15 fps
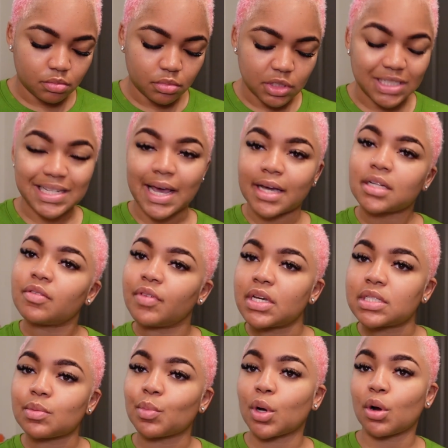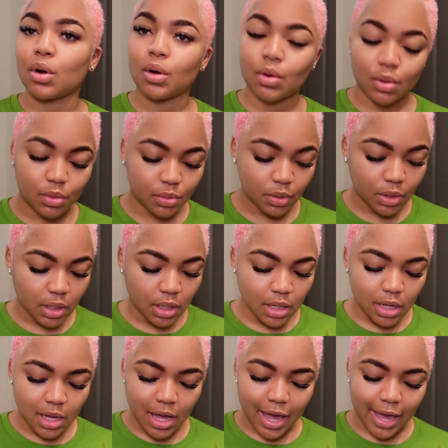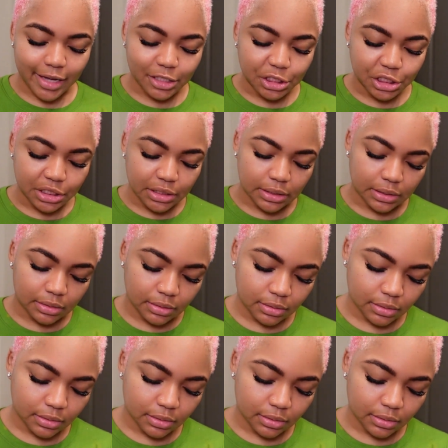just activate some curl action.